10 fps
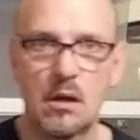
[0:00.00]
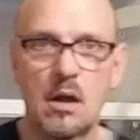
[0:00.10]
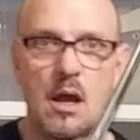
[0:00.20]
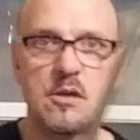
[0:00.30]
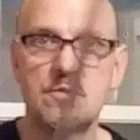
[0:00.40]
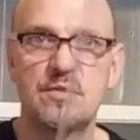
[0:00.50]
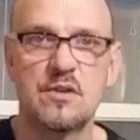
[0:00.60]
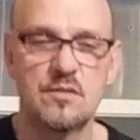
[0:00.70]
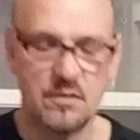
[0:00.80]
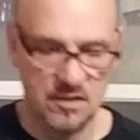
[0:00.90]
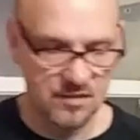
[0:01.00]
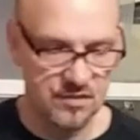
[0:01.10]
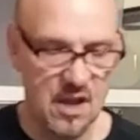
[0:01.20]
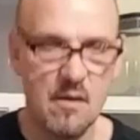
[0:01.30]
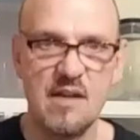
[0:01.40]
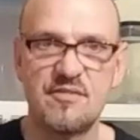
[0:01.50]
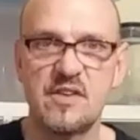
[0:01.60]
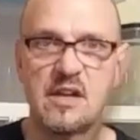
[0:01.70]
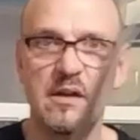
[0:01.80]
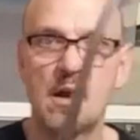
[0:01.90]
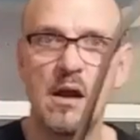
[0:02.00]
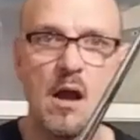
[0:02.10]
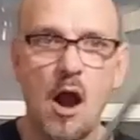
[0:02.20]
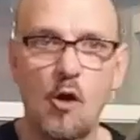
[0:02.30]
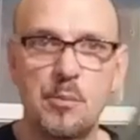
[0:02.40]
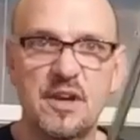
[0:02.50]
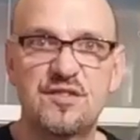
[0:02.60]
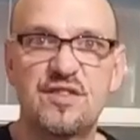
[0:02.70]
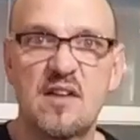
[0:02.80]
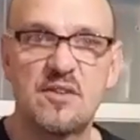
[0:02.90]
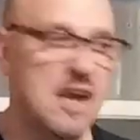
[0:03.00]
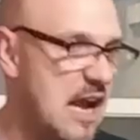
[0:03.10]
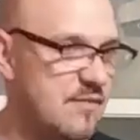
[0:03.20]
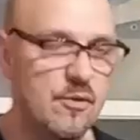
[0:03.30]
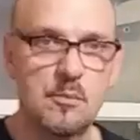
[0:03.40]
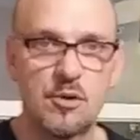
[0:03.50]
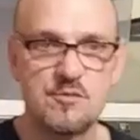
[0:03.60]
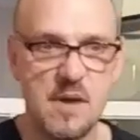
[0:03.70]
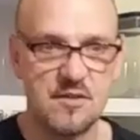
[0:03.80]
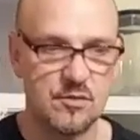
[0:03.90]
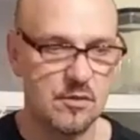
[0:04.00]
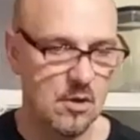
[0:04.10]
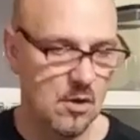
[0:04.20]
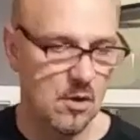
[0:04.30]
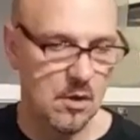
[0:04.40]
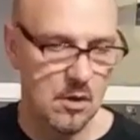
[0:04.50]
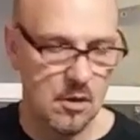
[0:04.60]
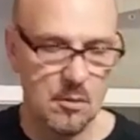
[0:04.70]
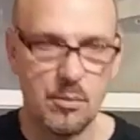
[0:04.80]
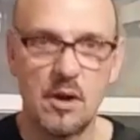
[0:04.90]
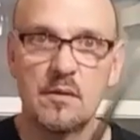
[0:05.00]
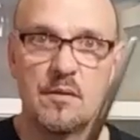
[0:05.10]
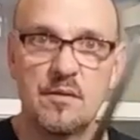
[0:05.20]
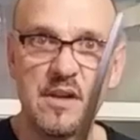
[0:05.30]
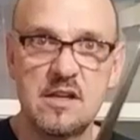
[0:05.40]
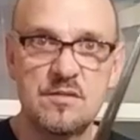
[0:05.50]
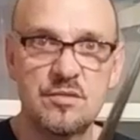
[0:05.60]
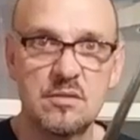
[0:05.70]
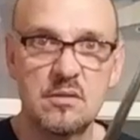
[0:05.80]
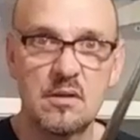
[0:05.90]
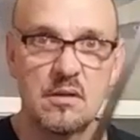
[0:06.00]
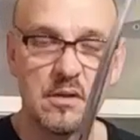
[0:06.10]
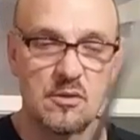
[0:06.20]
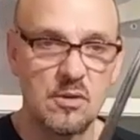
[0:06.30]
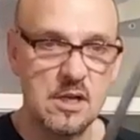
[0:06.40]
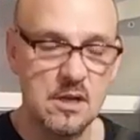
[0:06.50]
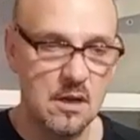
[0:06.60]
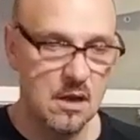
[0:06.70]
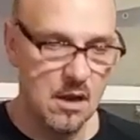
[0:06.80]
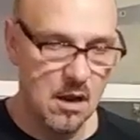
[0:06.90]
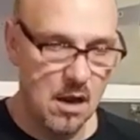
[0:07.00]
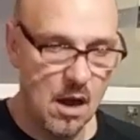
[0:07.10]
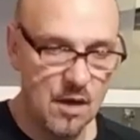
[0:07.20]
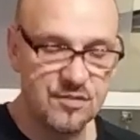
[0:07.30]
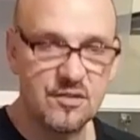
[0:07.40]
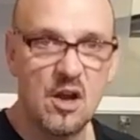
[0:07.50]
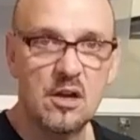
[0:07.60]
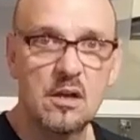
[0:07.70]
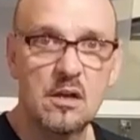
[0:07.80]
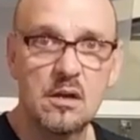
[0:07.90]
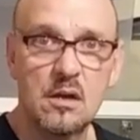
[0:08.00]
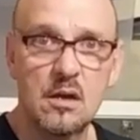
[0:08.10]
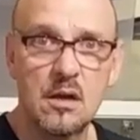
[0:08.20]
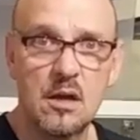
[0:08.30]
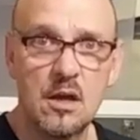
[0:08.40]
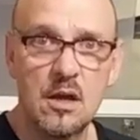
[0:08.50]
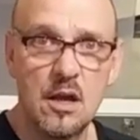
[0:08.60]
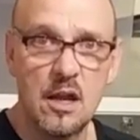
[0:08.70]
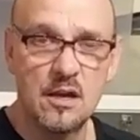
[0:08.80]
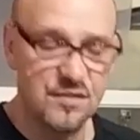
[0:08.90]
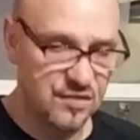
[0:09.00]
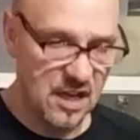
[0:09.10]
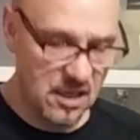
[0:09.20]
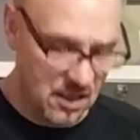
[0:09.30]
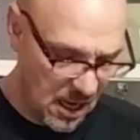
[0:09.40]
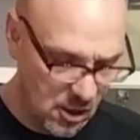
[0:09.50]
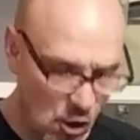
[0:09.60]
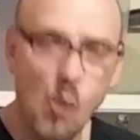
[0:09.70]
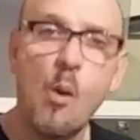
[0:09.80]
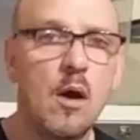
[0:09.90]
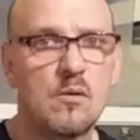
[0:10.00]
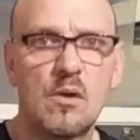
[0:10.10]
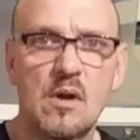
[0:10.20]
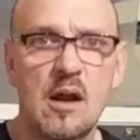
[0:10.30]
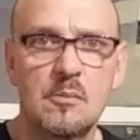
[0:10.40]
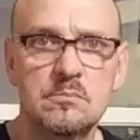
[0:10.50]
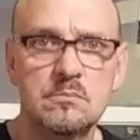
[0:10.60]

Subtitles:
I use these. This is how I feed our big 7-8 foot Bushmasters. But these literally are stuck in the sink and cold water run on them.